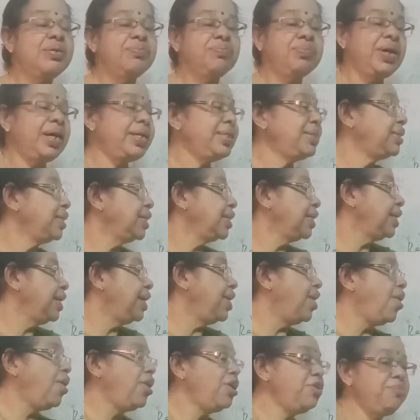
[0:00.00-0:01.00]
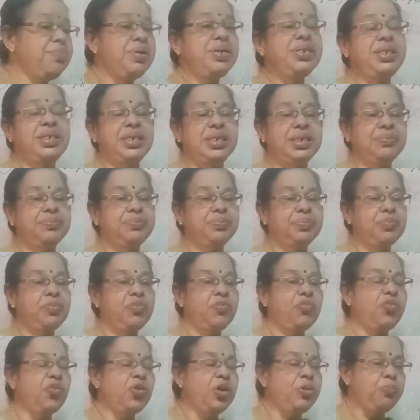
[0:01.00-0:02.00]
that is government
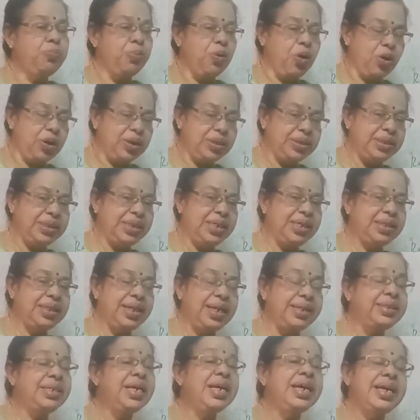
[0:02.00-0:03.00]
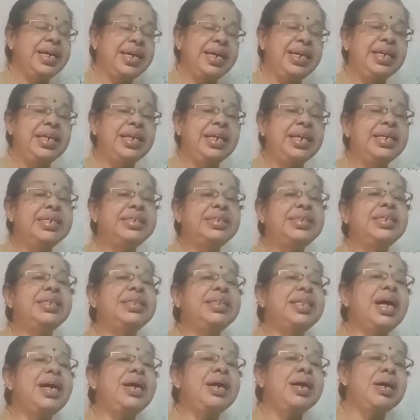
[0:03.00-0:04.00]
food policy, that is
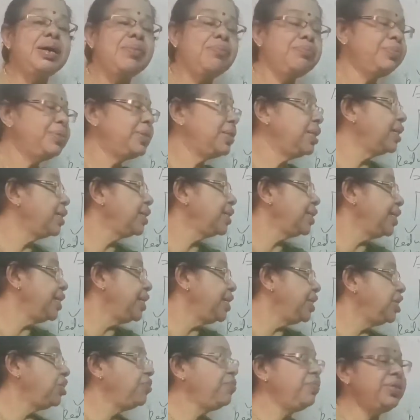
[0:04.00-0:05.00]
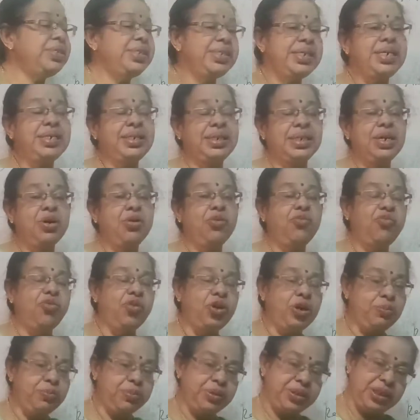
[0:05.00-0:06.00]
increasing the individual's
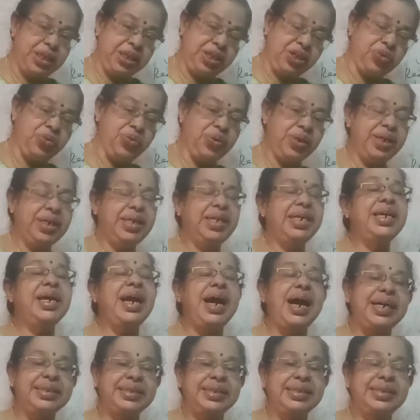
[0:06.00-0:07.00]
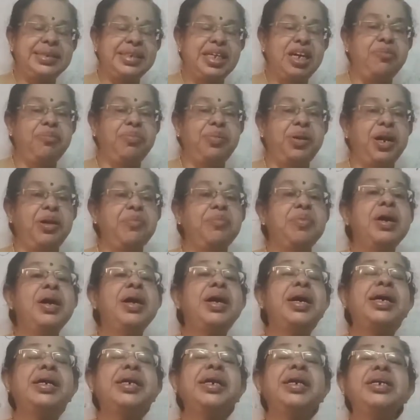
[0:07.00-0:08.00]
food security, at the same time
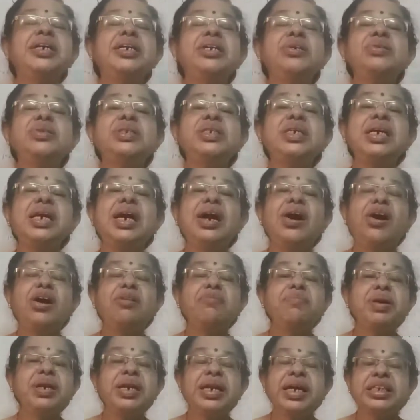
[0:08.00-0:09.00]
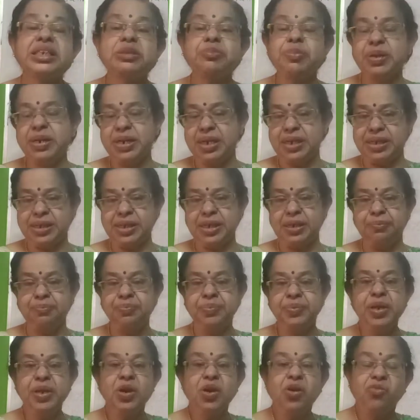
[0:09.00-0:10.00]
reducing government expenditure.
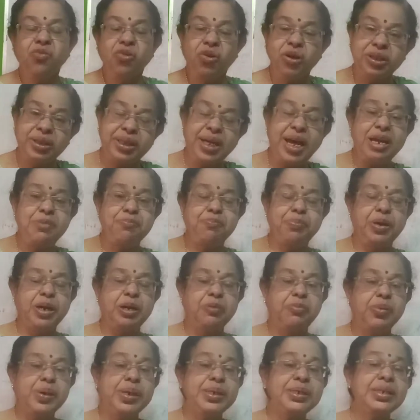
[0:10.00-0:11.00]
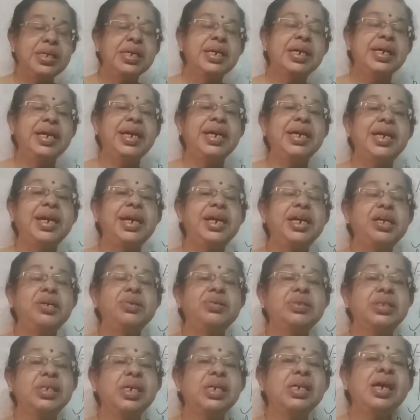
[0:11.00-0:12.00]
For that purpose,
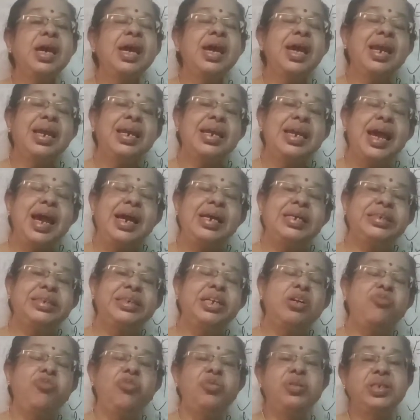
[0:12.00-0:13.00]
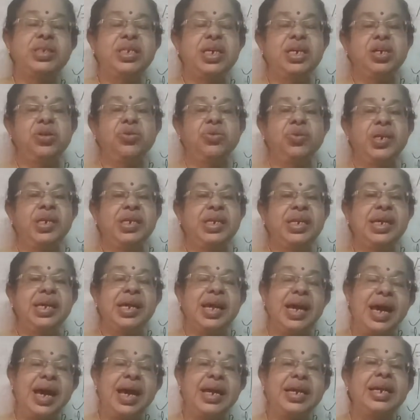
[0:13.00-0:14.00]
introducing national food
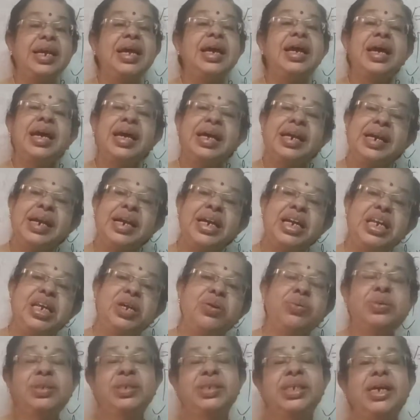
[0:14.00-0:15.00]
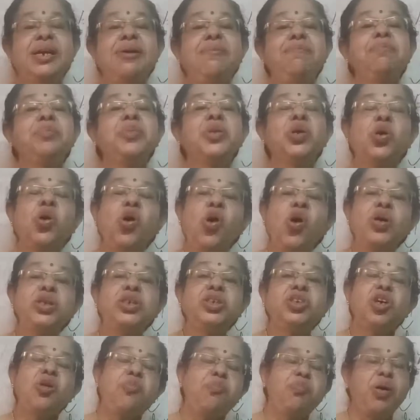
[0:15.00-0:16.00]
security and reducing
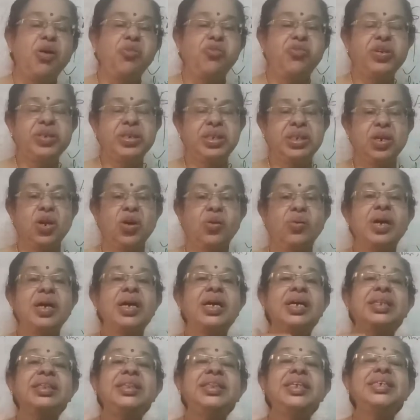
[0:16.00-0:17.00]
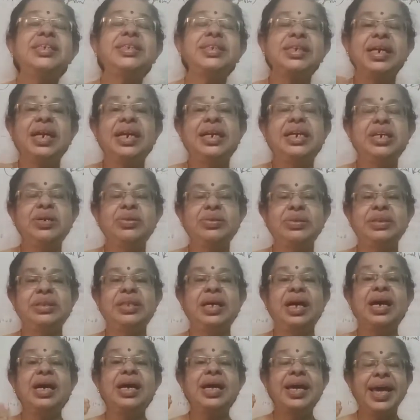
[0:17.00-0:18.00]
cost of buffer stock, this reduce
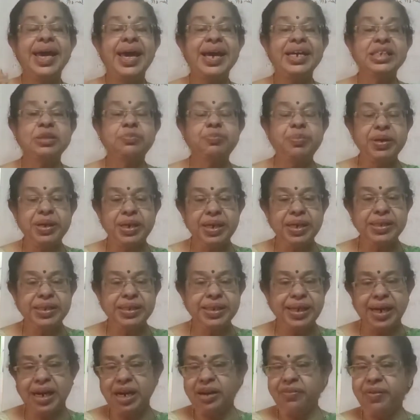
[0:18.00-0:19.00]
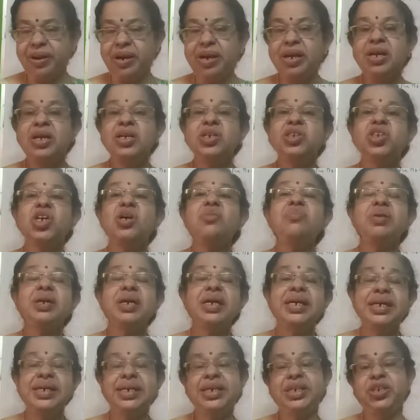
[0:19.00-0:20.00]
the expenditure level. So
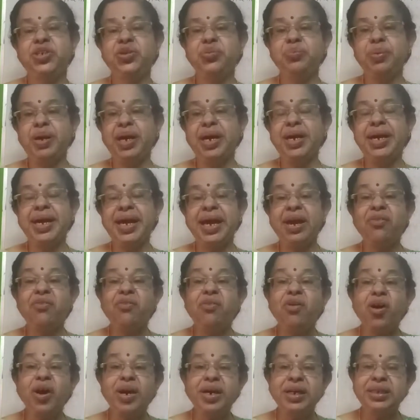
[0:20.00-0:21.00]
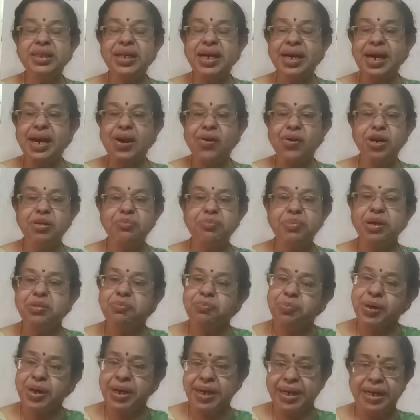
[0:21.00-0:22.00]
it may avoid the
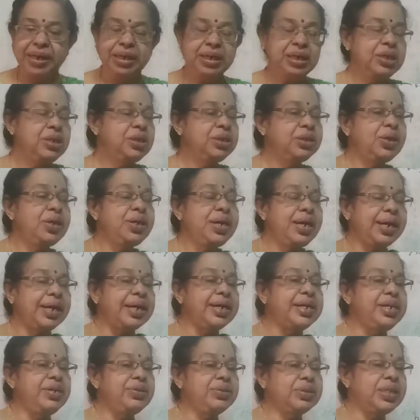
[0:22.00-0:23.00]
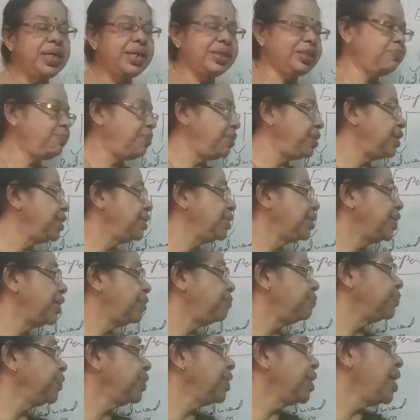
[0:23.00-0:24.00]
government burden. So reduce the
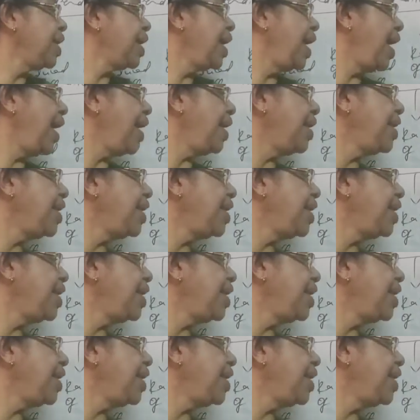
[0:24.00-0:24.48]
expenditure. And